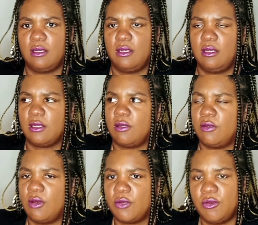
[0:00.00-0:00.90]
you know,
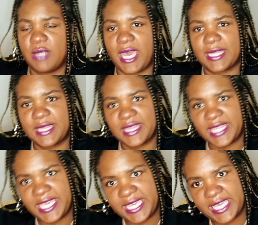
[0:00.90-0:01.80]
you're not
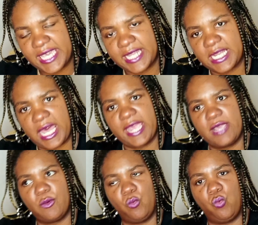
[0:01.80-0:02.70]
thinking like
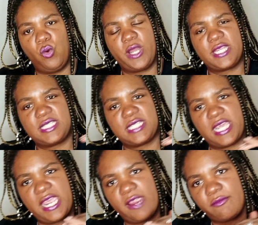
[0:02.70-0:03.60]
what is
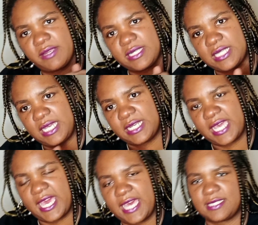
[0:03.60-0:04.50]
everything that
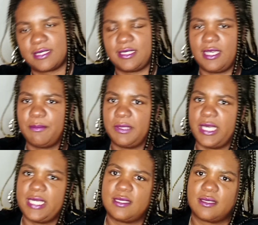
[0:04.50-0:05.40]
has to take
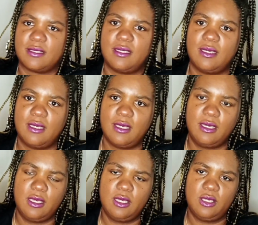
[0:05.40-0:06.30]
place.
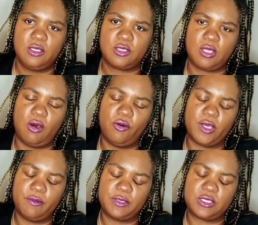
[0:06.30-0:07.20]
So it
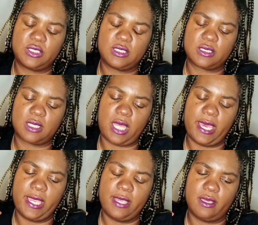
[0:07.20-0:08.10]
was just
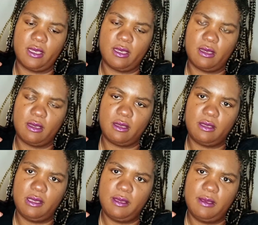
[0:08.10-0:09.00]
like
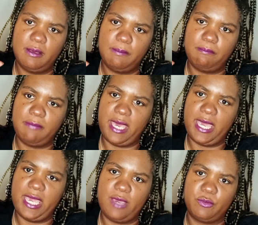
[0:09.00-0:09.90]
May was